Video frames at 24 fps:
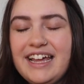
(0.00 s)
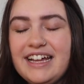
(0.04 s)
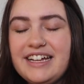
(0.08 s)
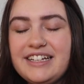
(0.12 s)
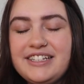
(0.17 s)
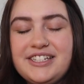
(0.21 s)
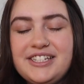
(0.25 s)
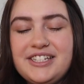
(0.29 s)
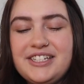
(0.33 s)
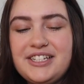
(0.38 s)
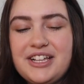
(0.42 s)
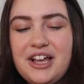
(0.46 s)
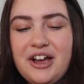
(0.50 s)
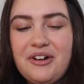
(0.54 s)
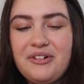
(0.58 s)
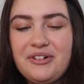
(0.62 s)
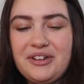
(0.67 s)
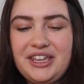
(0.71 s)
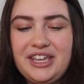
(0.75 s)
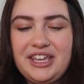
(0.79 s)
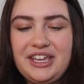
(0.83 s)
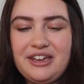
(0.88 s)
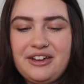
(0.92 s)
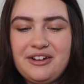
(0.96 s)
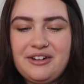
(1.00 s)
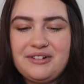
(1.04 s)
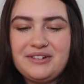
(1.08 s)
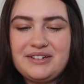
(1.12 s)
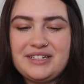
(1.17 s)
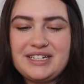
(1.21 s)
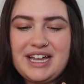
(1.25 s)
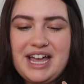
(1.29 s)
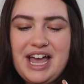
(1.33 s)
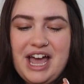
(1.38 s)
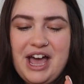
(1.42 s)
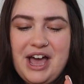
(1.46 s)
It's so
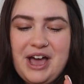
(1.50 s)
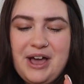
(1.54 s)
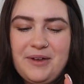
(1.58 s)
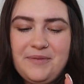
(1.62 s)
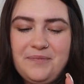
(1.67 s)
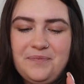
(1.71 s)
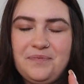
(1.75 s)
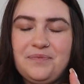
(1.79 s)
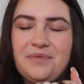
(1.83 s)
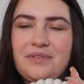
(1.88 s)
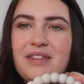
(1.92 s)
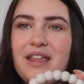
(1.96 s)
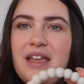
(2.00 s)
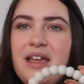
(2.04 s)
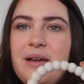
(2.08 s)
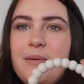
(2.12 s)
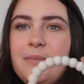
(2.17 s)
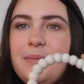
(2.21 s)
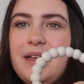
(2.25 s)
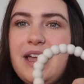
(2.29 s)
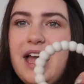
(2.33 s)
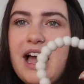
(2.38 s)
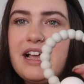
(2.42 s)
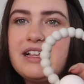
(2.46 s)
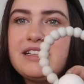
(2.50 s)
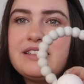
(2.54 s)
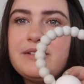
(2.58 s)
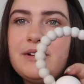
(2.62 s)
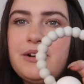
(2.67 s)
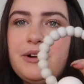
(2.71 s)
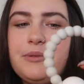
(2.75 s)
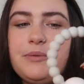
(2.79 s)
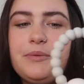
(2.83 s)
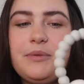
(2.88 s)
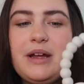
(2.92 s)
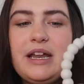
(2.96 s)
cute. But yeah,
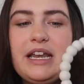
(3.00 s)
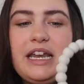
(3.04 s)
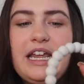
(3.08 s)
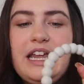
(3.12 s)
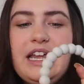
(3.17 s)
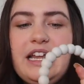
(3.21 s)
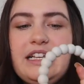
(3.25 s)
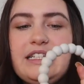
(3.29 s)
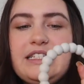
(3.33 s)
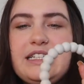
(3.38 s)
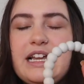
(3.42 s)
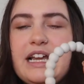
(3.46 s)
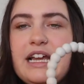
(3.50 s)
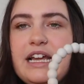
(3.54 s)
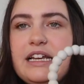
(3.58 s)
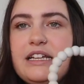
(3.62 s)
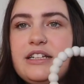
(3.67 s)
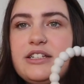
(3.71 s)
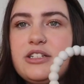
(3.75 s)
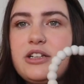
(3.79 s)
so when he did